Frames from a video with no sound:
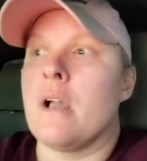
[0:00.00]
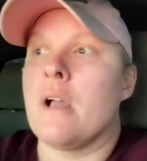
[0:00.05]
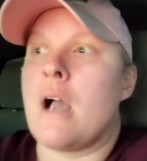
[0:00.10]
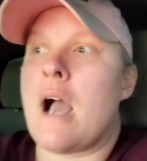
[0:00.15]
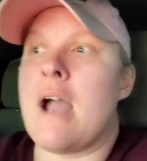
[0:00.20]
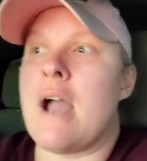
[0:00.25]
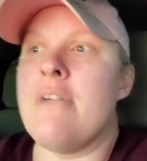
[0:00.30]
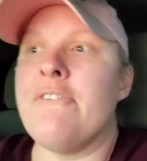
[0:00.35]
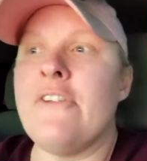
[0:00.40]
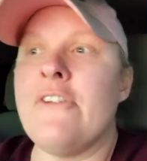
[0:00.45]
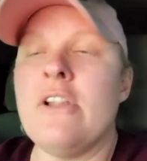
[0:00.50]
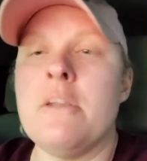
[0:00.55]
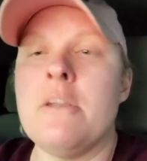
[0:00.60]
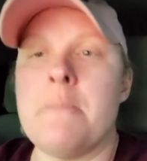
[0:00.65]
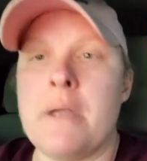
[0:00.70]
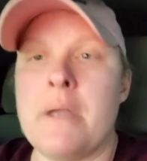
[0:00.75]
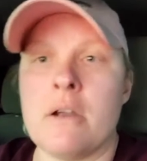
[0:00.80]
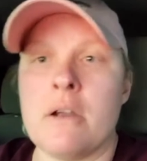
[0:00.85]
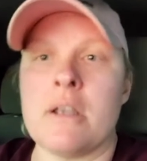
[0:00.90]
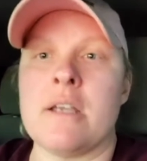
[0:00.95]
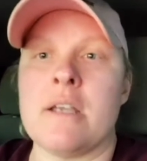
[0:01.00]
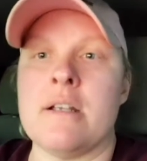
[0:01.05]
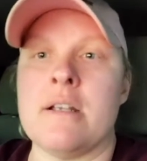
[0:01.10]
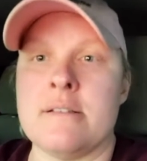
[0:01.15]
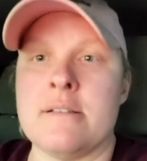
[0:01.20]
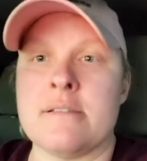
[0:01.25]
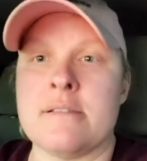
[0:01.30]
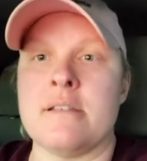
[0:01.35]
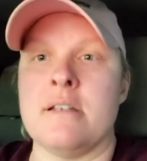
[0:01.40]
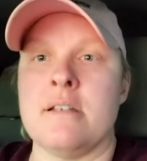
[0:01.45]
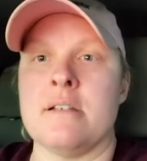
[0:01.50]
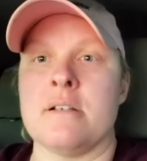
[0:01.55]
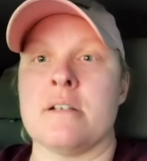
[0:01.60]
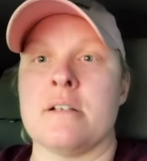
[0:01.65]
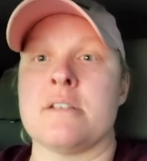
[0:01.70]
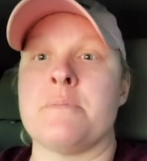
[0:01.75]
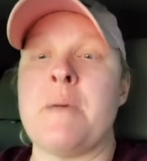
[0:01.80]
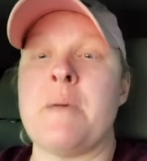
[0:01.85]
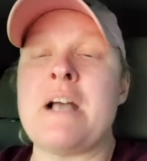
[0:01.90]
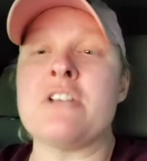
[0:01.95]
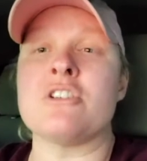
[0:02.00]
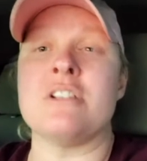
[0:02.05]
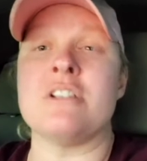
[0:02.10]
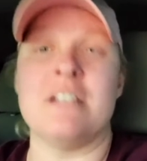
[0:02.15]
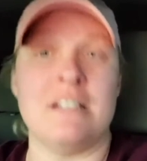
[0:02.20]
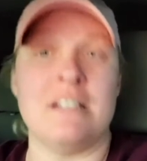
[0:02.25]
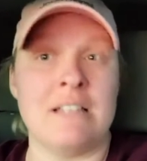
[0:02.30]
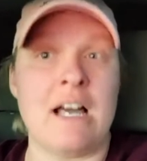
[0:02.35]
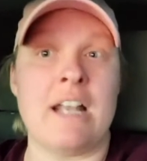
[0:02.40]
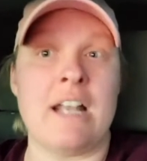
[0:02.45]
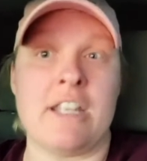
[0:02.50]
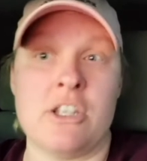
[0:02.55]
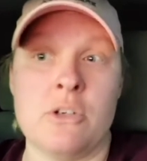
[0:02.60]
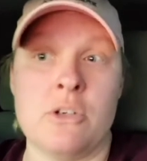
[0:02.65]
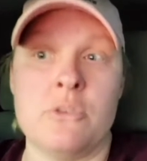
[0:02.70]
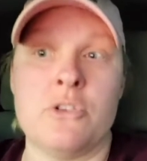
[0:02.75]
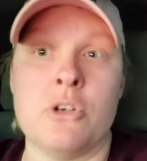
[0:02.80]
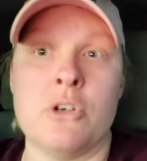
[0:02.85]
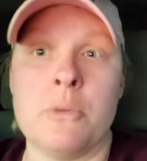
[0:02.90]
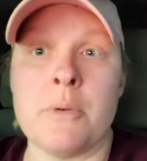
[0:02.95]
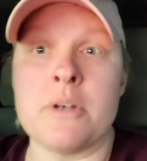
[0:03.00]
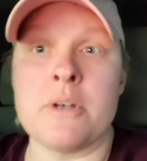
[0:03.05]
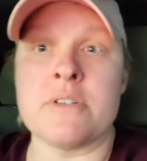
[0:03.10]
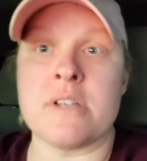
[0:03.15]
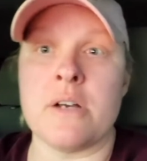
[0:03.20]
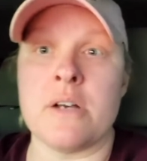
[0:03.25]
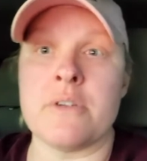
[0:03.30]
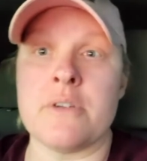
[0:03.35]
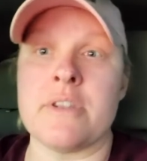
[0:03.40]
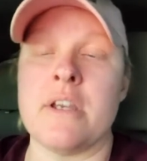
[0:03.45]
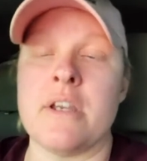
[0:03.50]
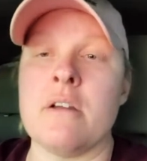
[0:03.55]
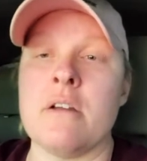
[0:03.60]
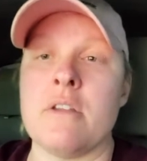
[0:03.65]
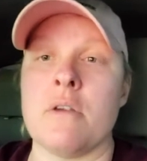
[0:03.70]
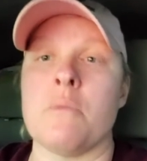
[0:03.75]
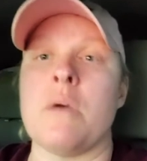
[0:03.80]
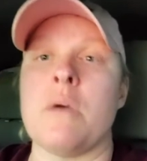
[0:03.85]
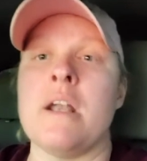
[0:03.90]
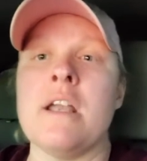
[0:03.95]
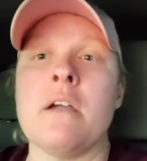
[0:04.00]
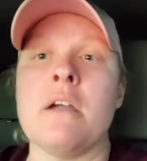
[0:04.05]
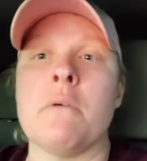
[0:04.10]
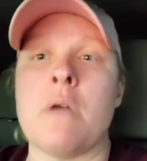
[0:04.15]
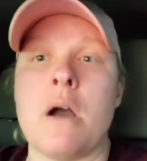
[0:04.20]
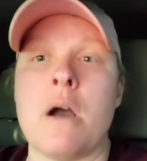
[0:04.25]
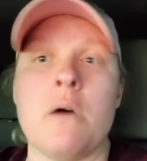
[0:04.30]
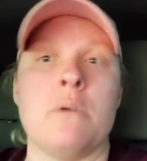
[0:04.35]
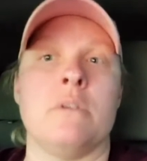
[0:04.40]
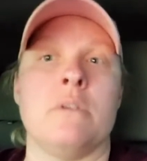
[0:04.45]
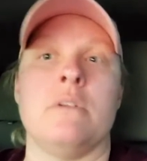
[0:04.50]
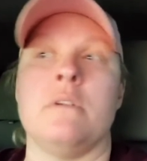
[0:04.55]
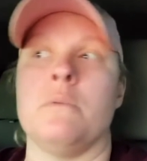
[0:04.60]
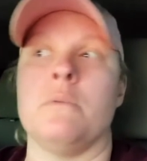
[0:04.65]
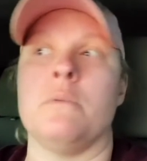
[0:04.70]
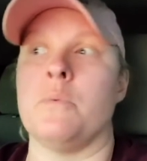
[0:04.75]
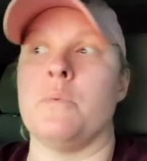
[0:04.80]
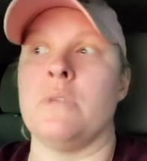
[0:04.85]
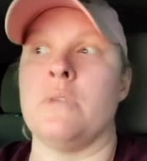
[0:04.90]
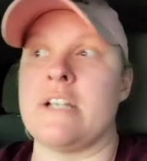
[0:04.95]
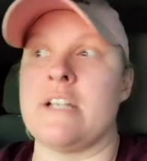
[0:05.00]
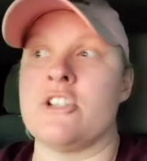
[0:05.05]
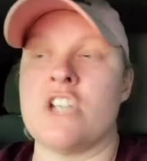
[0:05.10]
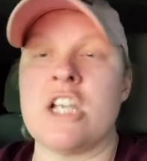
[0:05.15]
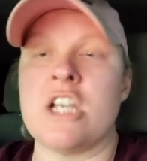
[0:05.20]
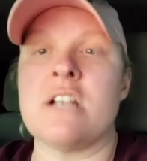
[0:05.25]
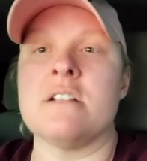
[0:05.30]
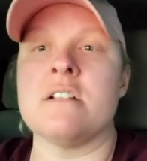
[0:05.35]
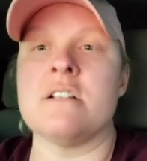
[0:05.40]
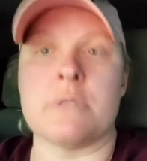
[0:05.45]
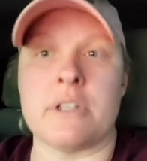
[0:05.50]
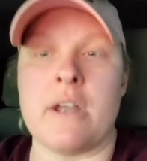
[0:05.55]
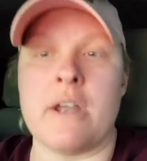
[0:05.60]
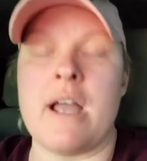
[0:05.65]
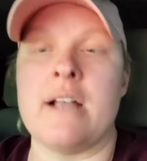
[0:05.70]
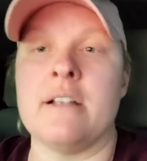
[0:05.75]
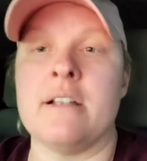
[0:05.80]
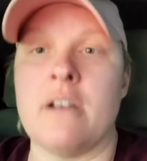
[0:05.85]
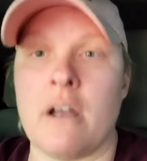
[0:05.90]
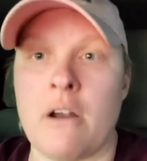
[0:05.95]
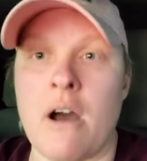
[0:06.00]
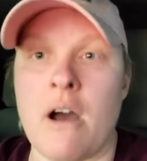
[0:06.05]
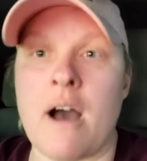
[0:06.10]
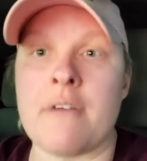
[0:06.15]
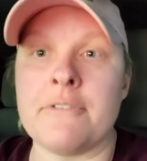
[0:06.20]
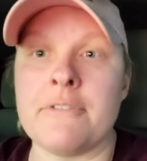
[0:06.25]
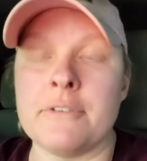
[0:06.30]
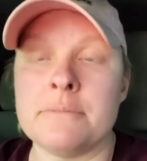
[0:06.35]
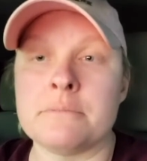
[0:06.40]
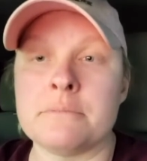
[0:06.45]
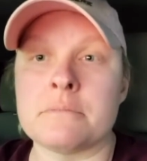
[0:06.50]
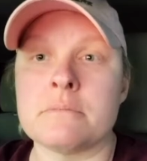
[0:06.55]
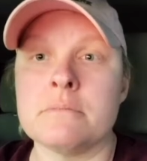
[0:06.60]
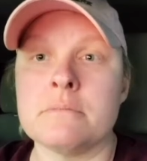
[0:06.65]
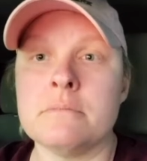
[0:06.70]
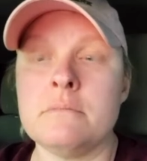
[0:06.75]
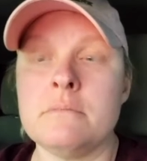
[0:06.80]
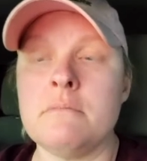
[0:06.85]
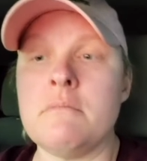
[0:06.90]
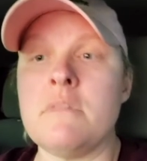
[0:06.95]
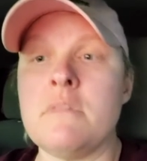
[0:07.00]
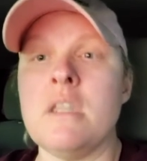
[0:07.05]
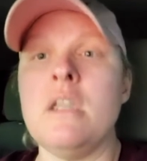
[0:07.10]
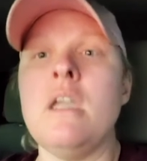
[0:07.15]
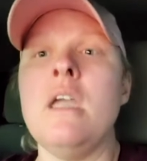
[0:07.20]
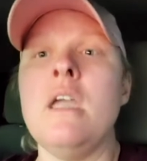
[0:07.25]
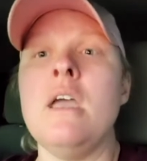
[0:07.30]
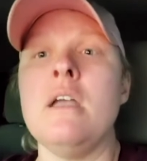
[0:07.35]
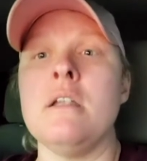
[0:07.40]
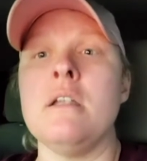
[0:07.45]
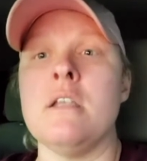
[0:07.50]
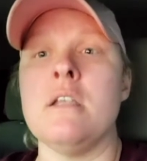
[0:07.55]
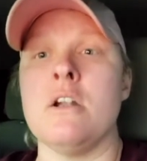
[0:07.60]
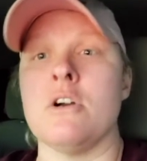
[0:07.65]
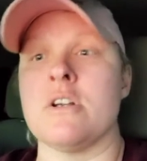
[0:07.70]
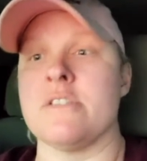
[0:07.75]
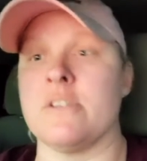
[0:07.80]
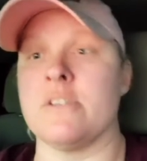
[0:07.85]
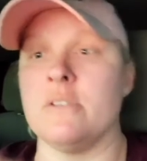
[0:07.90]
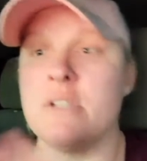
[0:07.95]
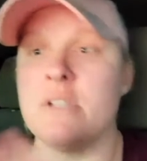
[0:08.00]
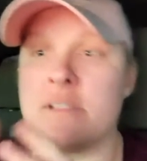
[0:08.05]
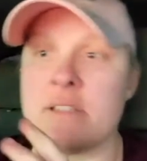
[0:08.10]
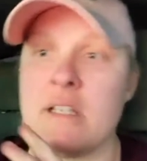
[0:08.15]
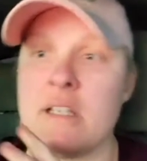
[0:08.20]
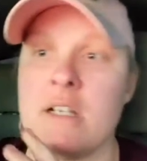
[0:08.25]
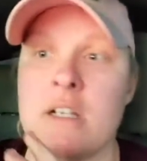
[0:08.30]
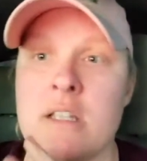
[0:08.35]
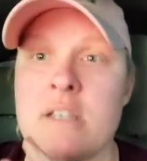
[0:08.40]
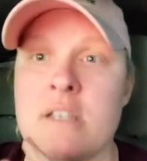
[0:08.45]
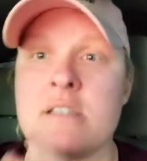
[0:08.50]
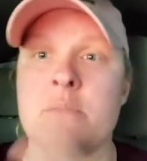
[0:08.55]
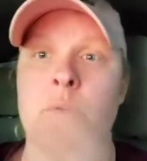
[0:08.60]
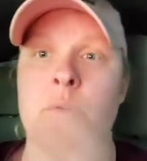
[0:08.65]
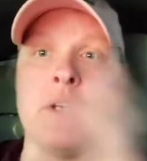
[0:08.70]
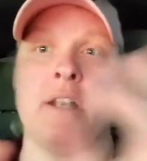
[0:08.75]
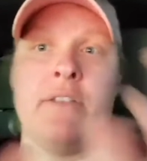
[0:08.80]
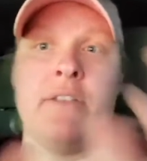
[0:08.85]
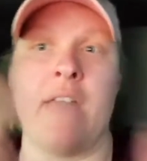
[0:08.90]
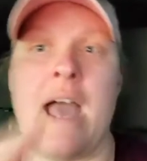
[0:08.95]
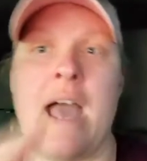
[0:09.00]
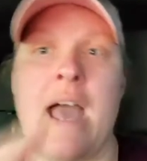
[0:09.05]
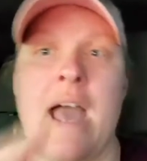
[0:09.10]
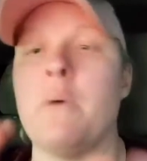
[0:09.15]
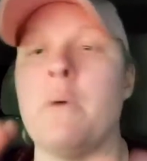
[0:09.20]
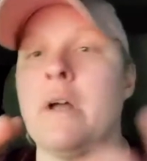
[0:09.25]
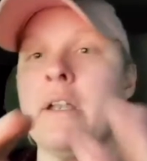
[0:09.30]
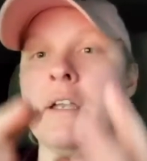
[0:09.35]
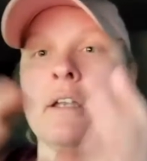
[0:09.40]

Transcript: I feel Americans and especially a lot of YouTubers out there, they're running around like chickens with their head cut off. And you know, because they're listening to this one and that one.